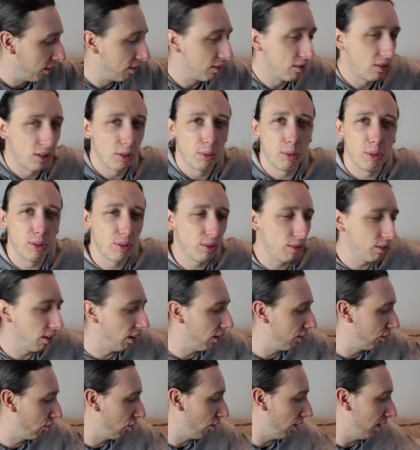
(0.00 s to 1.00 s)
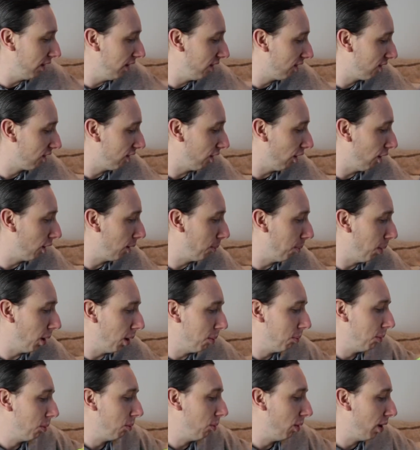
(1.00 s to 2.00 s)
So I'll try and start at the
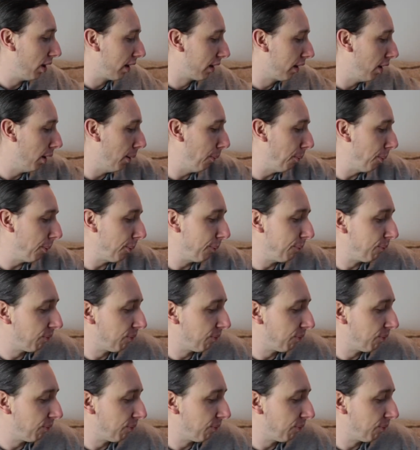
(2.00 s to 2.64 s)
bottom and work up.